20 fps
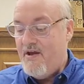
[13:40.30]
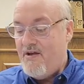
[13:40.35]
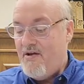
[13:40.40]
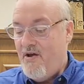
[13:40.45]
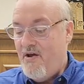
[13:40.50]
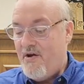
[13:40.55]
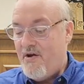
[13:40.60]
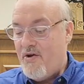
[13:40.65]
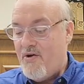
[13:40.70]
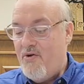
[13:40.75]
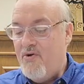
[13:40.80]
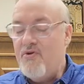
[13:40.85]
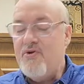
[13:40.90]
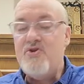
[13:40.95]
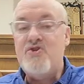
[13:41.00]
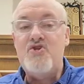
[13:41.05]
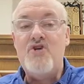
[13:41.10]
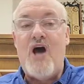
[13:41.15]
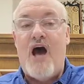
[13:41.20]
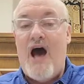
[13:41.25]
done a
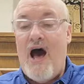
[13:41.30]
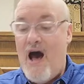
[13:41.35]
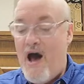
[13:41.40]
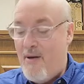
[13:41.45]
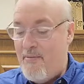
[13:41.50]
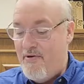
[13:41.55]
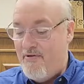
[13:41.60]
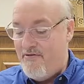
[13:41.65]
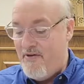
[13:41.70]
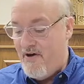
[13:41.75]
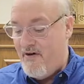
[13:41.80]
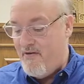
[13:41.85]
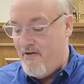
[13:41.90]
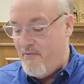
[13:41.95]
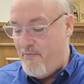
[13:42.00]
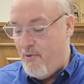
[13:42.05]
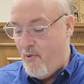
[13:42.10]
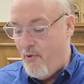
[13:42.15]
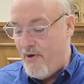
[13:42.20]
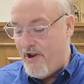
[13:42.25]
good job
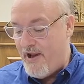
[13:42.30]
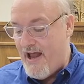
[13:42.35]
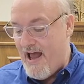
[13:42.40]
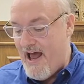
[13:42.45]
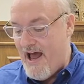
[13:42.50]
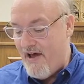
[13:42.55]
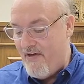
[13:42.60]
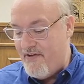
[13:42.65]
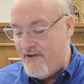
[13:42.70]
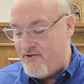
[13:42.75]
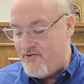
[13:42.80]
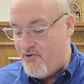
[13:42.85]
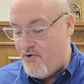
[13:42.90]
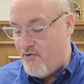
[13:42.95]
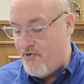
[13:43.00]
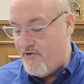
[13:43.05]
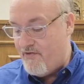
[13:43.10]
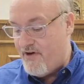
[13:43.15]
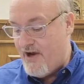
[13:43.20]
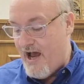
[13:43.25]
of pointing out this
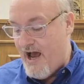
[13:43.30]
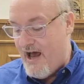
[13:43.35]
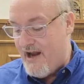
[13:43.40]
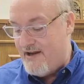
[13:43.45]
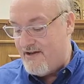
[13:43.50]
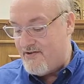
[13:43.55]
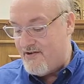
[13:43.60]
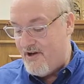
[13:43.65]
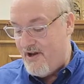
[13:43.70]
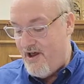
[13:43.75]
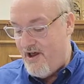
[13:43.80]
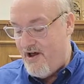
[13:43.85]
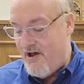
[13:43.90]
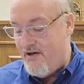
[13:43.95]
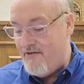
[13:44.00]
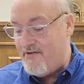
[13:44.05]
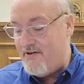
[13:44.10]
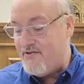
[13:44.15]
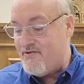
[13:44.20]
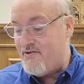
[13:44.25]
truth of God is
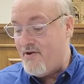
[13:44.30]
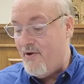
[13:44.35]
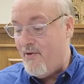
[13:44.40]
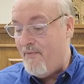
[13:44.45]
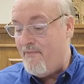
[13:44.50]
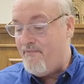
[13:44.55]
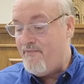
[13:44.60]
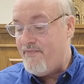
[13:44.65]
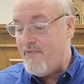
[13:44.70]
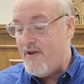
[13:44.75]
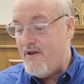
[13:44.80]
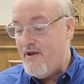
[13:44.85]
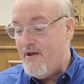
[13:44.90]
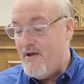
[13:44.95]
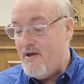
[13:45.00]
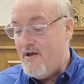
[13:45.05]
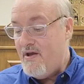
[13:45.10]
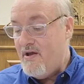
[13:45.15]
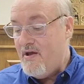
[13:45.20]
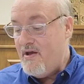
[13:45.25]
love. And so,
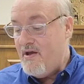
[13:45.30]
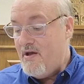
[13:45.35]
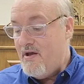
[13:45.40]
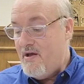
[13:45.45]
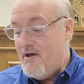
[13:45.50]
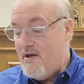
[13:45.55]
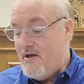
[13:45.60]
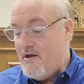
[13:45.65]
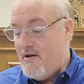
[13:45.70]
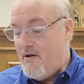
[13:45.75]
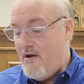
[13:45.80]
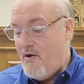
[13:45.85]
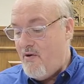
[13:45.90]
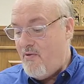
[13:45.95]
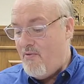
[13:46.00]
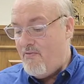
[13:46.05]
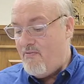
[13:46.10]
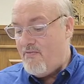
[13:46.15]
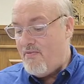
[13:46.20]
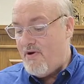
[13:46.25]

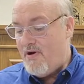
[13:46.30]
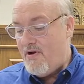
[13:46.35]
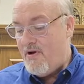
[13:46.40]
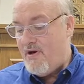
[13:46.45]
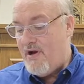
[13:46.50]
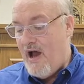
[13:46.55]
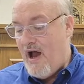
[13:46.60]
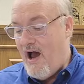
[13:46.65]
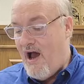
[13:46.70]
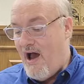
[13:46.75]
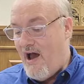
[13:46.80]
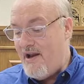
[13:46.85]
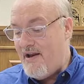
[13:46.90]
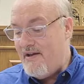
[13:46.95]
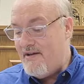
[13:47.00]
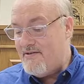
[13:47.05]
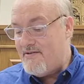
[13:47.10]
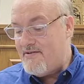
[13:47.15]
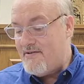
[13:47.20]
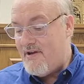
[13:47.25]
God
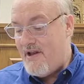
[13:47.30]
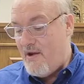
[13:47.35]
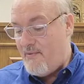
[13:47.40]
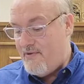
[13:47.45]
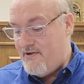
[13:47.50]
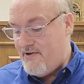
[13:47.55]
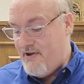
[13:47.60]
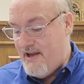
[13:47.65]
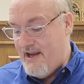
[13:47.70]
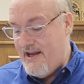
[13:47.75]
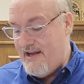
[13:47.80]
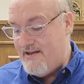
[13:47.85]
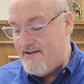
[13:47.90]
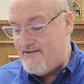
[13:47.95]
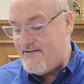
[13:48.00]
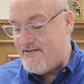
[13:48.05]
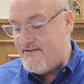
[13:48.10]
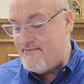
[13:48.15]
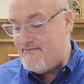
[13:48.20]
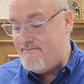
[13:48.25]
is, like we said, He
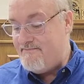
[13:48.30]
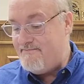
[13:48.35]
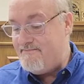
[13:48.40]
is,